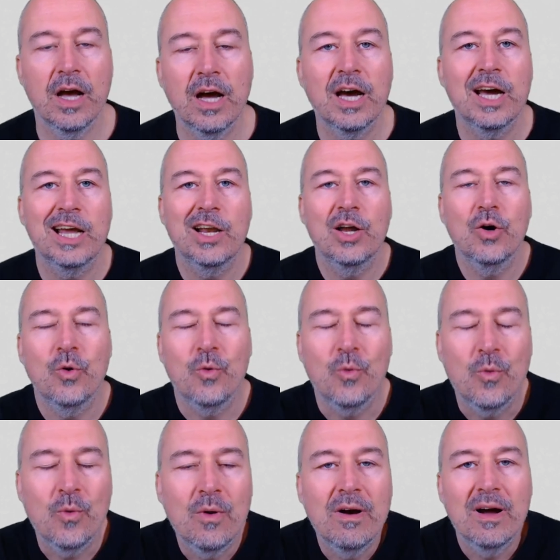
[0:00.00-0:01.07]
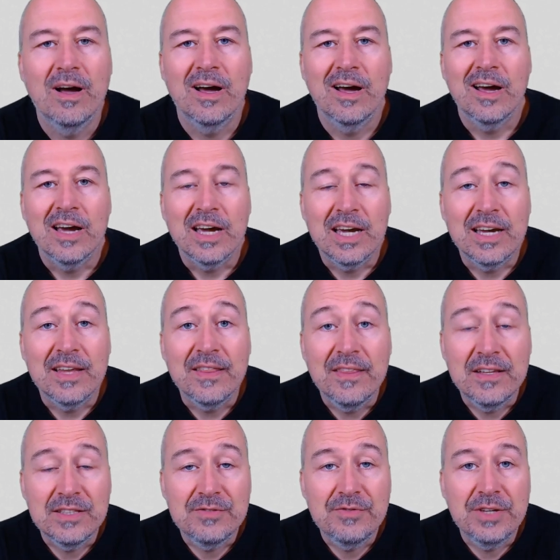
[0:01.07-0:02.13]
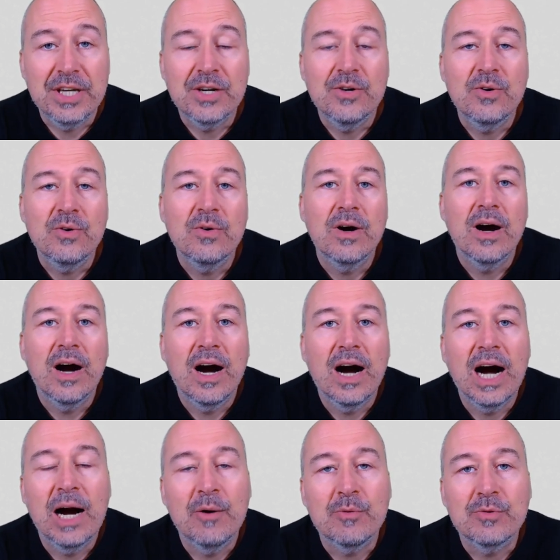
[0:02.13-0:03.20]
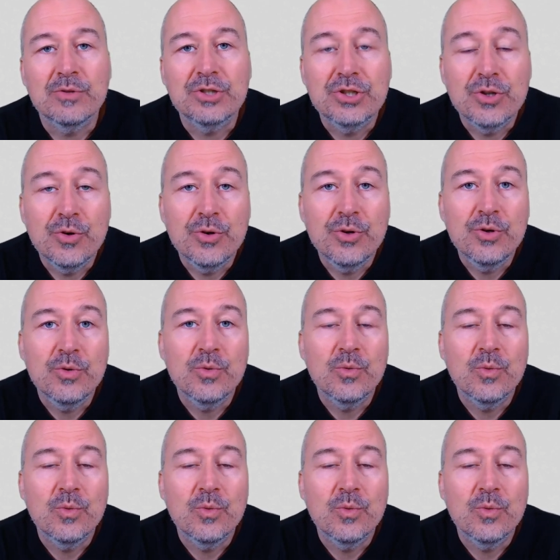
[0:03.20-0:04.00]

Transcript: Hello! In this video, I will show you